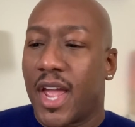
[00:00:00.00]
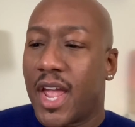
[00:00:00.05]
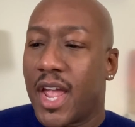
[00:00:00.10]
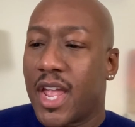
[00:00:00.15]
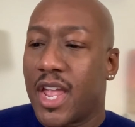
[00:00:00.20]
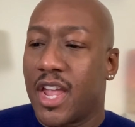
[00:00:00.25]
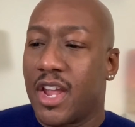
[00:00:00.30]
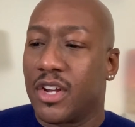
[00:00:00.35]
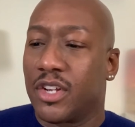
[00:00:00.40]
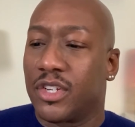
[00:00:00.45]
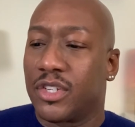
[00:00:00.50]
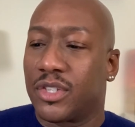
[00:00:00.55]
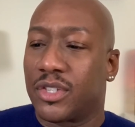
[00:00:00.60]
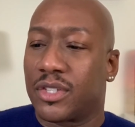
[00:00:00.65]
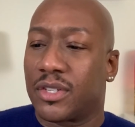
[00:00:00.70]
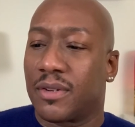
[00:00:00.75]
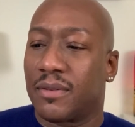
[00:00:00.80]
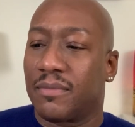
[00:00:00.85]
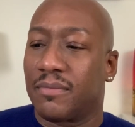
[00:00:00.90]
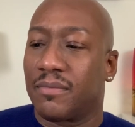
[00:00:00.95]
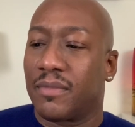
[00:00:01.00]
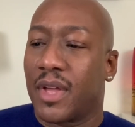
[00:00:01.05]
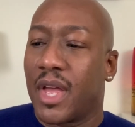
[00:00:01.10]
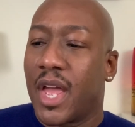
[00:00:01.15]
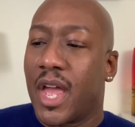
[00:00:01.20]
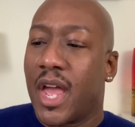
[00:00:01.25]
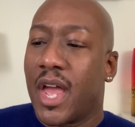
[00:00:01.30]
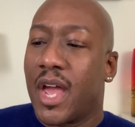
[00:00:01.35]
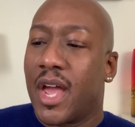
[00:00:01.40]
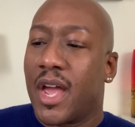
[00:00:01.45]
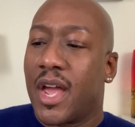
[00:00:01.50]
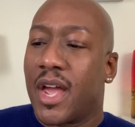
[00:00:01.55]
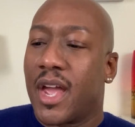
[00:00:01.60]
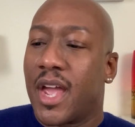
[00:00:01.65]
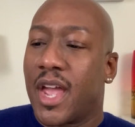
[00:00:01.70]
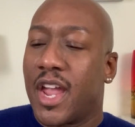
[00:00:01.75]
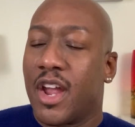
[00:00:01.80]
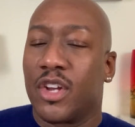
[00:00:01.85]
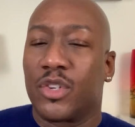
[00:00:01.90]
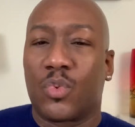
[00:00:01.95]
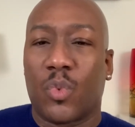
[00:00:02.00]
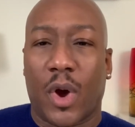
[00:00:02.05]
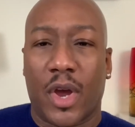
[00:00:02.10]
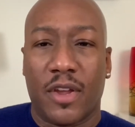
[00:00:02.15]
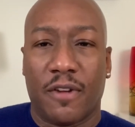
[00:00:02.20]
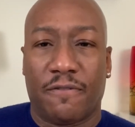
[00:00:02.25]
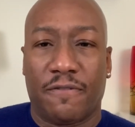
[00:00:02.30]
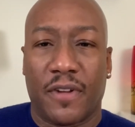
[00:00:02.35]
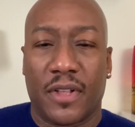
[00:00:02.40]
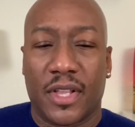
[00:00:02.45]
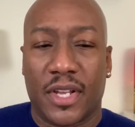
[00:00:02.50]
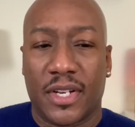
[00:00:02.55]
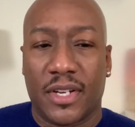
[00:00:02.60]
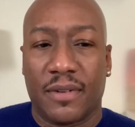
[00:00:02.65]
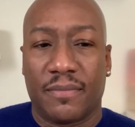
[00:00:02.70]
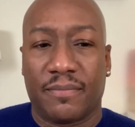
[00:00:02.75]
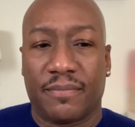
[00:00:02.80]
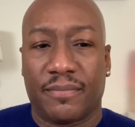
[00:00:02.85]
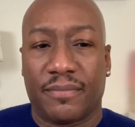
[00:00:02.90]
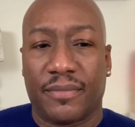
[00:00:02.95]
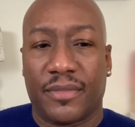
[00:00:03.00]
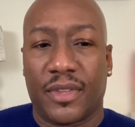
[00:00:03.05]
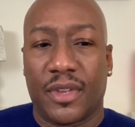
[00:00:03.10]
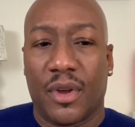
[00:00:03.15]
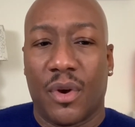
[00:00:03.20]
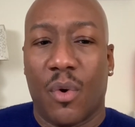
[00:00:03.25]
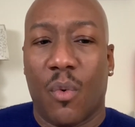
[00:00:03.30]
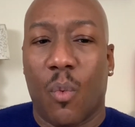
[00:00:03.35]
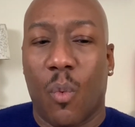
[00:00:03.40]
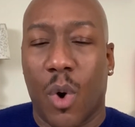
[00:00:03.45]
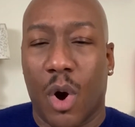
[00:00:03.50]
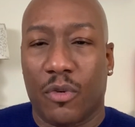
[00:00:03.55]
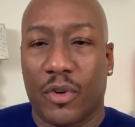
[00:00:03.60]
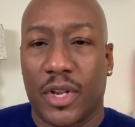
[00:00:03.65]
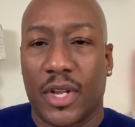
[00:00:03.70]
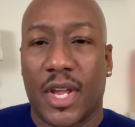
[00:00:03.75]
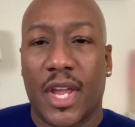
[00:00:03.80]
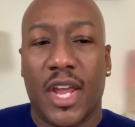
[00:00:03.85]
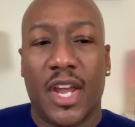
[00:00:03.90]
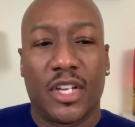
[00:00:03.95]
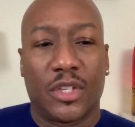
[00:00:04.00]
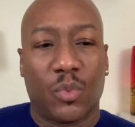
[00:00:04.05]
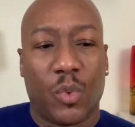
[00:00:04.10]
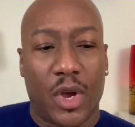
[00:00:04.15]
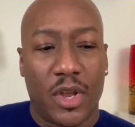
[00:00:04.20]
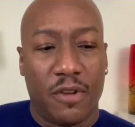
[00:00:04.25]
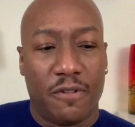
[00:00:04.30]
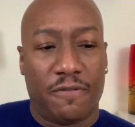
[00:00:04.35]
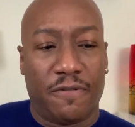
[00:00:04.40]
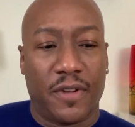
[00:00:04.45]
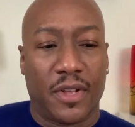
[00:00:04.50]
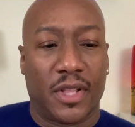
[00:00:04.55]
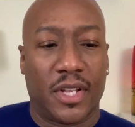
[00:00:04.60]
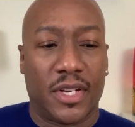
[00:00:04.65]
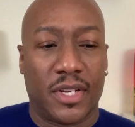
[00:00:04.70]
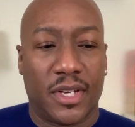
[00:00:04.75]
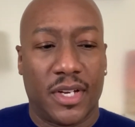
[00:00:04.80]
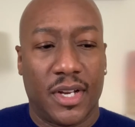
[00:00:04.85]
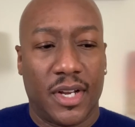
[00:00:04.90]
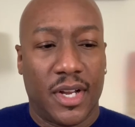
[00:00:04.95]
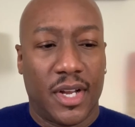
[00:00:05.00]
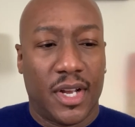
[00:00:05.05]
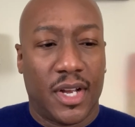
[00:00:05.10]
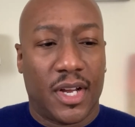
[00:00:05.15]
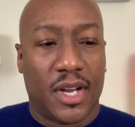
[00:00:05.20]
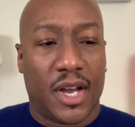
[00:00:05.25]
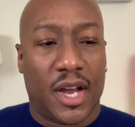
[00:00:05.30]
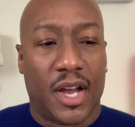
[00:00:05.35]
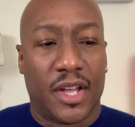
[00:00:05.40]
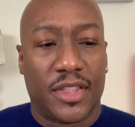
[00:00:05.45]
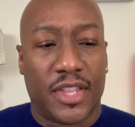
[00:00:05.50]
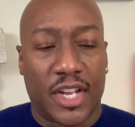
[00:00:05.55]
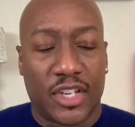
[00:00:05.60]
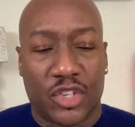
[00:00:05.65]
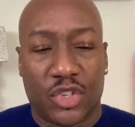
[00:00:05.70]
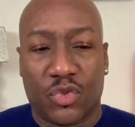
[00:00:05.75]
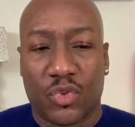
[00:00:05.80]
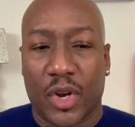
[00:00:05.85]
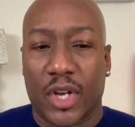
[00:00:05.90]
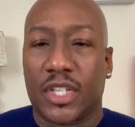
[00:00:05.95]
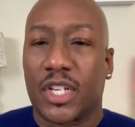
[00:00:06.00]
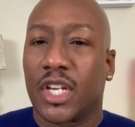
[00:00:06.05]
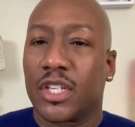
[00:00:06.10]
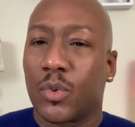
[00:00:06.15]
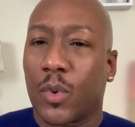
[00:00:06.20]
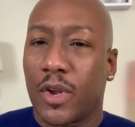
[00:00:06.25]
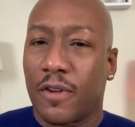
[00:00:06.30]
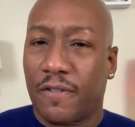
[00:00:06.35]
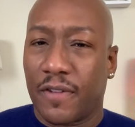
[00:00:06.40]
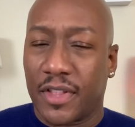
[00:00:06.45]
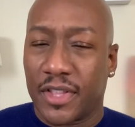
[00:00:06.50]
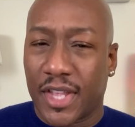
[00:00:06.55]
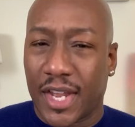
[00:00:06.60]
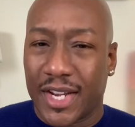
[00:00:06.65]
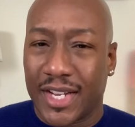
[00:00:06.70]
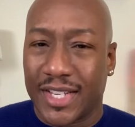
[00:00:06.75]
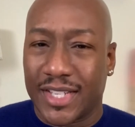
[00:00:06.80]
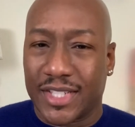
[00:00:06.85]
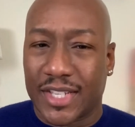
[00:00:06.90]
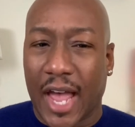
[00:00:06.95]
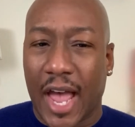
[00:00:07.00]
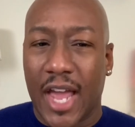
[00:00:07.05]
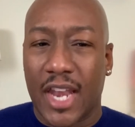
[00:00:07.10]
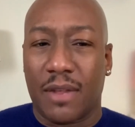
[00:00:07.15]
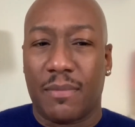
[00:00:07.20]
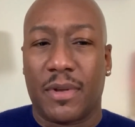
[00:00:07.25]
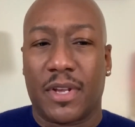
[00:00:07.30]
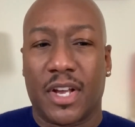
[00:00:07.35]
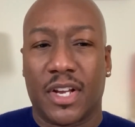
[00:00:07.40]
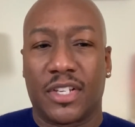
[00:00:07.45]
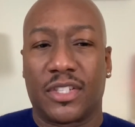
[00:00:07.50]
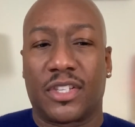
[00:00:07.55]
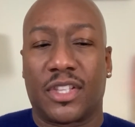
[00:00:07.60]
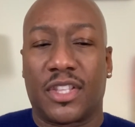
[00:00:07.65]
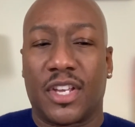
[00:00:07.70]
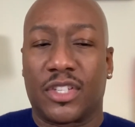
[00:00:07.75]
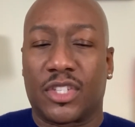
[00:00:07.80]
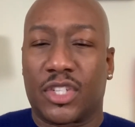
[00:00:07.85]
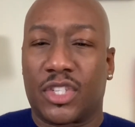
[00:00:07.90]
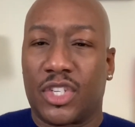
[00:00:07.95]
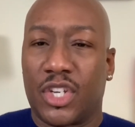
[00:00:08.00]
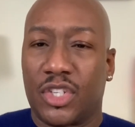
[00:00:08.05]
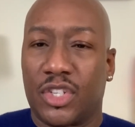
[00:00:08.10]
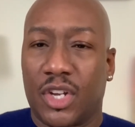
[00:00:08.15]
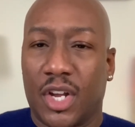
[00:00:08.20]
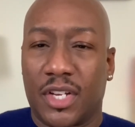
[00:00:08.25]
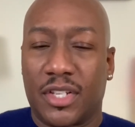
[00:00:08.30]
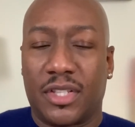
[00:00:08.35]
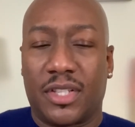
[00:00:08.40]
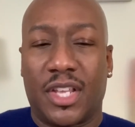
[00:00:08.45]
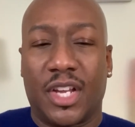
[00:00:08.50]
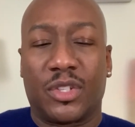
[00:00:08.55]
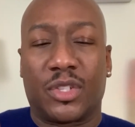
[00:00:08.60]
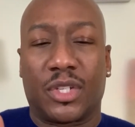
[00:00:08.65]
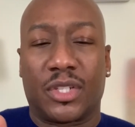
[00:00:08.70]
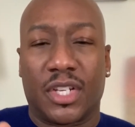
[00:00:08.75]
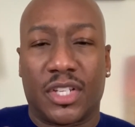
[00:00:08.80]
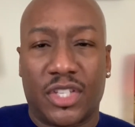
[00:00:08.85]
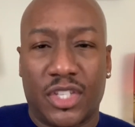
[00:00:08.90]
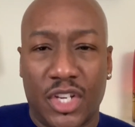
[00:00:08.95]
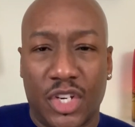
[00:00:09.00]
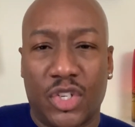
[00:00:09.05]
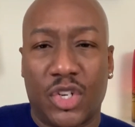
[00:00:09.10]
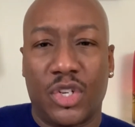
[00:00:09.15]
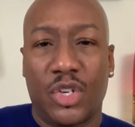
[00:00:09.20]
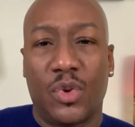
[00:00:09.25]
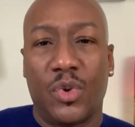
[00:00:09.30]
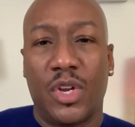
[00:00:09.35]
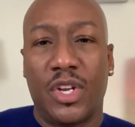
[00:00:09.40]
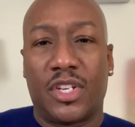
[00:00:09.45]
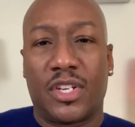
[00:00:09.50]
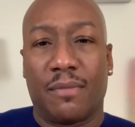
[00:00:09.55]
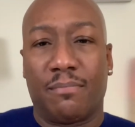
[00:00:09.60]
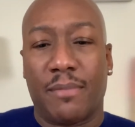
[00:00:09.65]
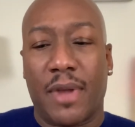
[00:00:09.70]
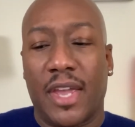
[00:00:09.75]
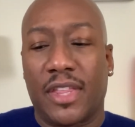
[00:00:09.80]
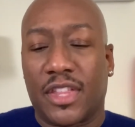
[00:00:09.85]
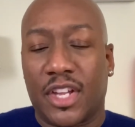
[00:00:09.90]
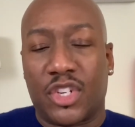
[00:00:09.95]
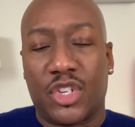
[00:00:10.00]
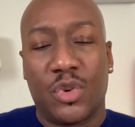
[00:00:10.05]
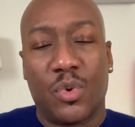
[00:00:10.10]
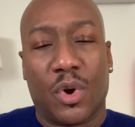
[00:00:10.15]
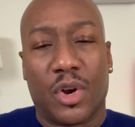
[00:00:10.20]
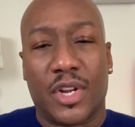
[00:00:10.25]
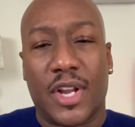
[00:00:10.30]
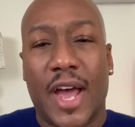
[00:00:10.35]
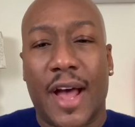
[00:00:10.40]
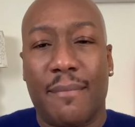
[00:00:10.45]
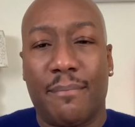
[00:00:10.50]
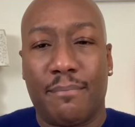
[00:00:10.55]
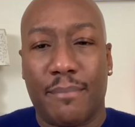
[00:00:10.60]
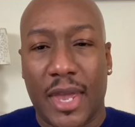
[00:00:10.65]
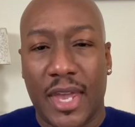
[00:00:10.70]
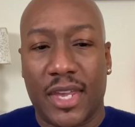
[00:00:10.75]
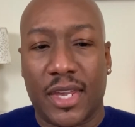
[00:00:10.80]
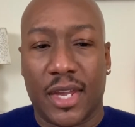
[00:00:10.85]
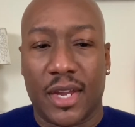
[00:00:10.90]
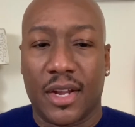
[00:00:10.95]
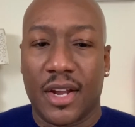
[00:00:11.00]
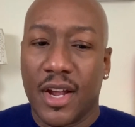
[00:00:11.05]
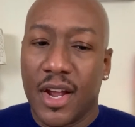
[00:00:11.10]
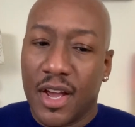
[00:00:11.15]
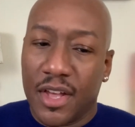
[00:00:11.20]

Here's why you're feeling worry. Here's why you're feeling that stress. Here's why you're feeling that anxiety, because there's a decision you need to make that you are not making.